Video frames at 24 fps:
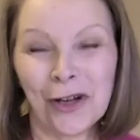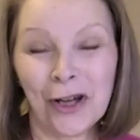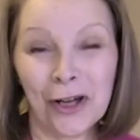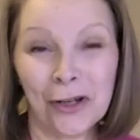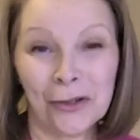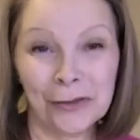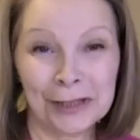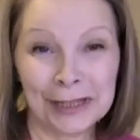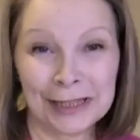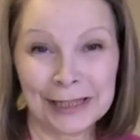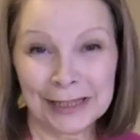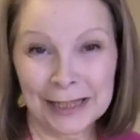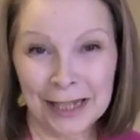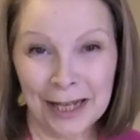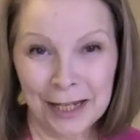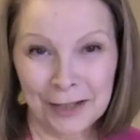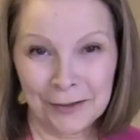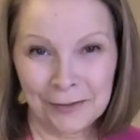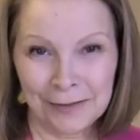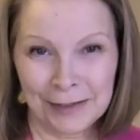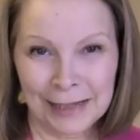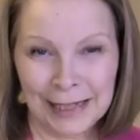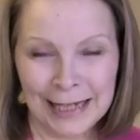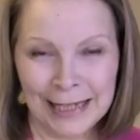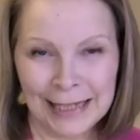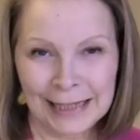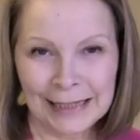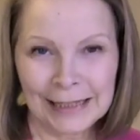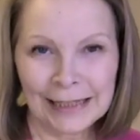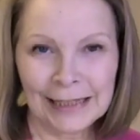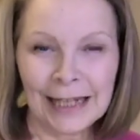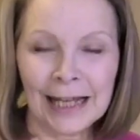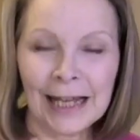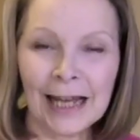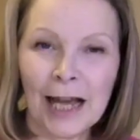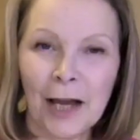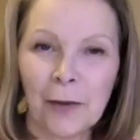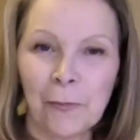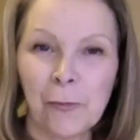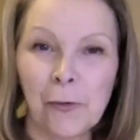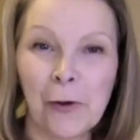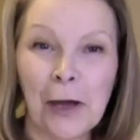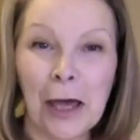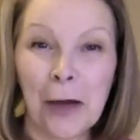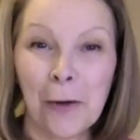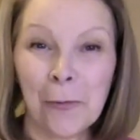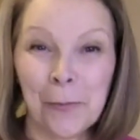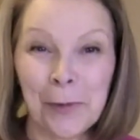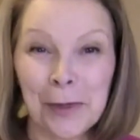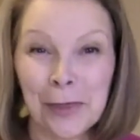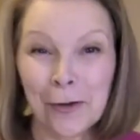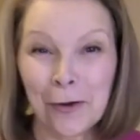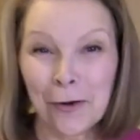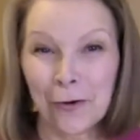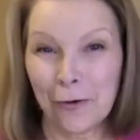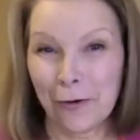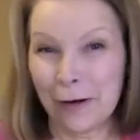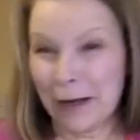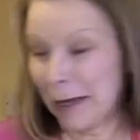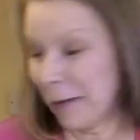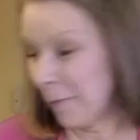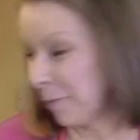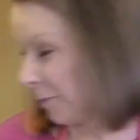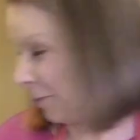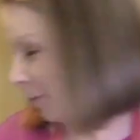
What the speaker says: curls aside for later and we'll get on with the cream.